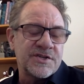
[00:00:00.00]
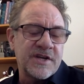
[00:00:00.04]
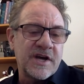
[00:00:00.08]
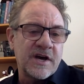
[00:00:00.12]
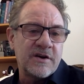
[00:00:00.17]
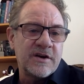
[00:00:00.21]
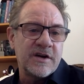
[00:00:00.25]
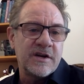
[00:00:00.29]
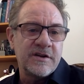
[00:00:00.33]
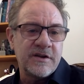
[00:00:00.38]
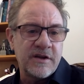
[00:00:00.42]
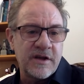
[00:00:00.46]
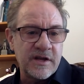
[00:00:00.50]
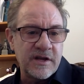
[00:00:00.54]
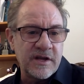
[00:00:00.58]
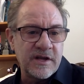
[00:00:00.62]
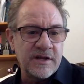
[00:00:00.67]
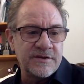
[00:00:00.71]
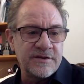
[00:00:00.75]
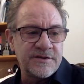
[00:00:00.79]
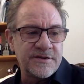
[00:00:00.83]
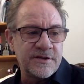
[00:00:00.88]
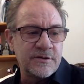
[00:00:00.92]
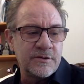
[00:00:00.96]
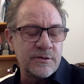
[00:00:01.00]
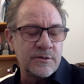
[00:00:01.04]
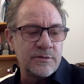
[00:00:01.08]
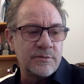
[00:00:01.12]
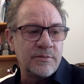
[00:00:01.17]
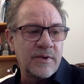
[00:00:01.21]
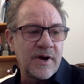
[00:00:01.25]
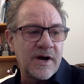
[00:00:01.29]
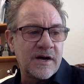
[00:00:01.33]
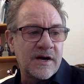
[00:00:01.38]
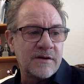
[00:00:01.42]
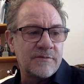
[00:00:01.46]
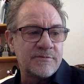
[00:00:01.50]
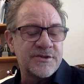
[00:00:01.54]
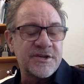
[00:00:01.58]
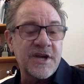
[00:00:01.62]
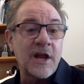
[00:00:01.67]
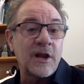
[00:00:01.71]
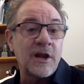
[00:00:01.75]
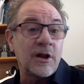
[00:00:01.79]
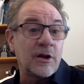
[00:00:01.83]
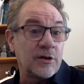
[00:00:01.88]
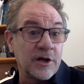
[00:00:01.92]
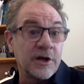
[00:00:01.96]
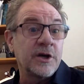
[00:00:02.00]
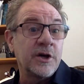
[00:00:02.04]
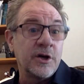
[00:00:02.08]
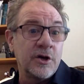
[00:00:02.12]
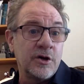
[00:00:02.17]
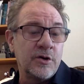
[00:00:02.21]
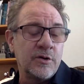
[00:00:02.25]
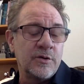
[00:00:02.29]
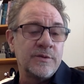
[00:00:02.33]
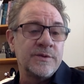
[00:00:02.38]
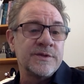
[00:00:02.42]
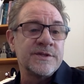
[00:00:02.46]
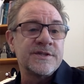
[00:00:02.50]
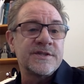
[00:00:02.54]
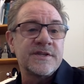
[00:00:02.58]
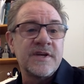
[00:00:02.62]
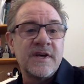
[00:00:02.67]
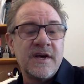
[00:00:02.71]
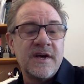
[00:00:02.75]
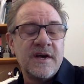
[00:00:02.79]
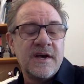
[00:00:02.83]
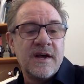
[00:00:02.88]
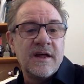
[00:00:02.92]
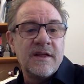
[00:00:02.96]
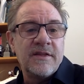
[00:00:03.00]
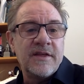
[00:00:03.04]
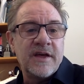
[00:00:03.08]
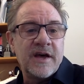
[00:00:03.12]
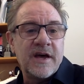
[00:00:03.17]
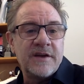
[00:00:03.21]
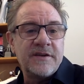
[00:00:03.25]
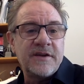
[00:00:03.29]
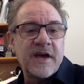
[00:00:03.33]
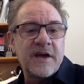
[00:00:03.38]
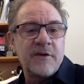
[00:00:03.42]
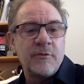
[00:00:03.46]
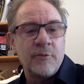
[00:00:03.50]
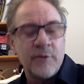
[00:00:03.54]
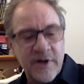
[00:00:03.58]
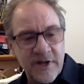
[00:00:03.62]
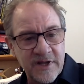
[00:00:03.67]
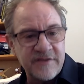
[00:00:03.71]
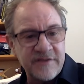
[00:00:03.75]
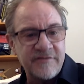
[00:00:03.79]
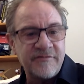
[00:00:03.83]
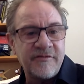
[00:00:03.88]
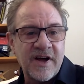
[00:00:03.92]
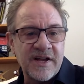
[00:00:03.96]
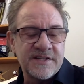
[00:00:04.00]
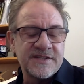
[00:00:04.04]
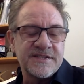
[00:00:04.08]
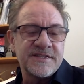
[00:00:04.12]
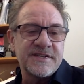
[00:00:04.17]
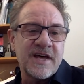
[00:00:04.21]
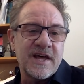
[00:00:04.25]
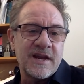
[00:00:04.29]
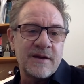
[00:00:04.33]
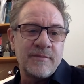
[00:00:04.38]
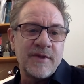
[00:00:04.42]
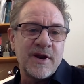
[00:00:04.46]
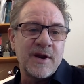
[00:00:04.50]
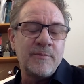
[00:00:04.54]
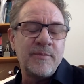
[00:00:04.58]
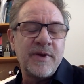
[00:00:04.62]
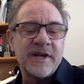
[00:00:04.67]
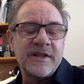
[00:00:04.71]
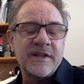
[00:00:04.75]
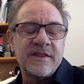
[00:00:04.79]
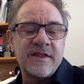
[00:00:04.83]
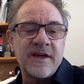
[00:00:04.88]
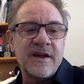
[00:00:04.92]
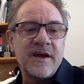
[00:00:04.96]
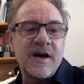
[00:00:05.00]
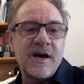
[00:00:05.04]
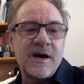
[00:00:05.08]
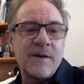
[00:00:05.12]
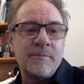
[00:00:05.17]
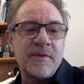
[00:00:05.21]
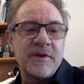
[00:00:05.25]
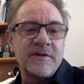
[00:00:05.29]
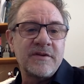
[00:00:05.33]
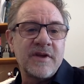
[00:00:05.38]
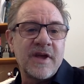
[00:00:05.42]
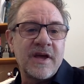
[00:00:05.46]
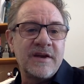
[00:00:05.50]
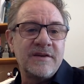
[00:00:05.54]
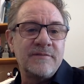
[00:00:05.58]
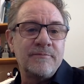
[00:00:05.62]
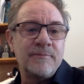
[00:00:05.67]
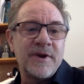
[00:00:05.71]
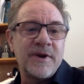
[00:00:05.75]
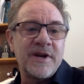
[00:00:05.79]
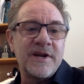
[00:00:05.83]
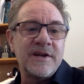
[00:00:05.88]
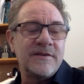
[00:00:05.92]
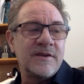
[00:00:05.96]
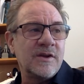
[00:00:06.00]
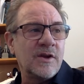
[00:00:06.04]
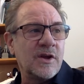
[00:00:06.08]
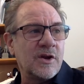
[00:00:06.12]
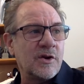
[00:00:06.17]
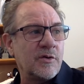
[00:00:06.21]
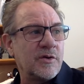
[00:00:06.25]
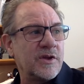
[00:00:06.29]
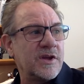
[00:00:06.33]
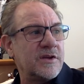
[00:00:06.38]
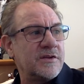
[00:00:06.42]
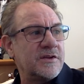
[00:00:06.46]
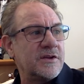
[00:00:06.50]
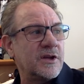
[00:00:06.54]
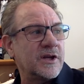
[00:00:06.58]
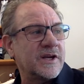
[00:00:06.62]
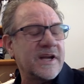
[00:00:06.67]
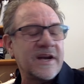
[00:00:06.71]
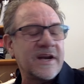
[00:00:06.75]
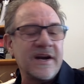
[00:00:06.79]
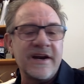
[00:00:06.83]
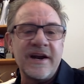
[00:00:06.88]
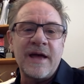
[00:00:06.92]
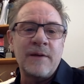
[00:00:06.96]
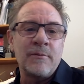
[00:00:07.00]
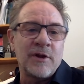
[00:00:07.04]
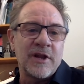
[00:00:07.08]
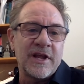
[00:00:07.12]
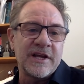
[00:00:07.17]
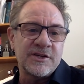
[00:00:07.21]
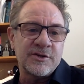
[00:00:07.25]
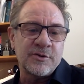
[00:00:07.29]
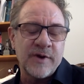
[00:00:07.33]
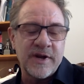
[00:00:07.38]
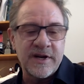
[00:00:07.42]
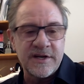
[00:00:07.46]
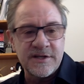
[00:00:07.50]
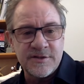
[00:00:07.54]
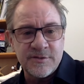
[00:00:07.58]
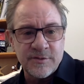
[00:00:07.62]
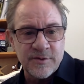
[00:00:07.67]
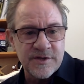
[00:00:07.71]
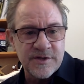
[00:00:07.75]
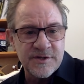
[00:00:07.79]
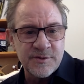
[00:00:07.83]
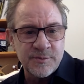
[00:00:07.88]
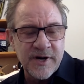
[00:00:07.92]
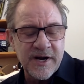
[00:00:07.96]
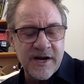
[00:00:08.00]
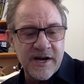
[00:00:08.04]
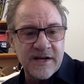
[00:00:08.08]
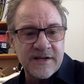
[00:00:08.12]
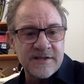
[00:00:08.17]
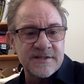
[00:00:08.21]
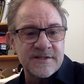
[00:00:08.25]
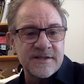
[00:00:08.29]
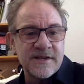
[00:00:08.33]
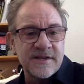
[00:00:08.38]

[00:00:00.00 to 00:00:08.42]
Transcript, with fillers: out into into uh, shallow lagoons that had really fine sediment and picked that up. And, and but it, you, you look at an animal like Tyrannosaurus rex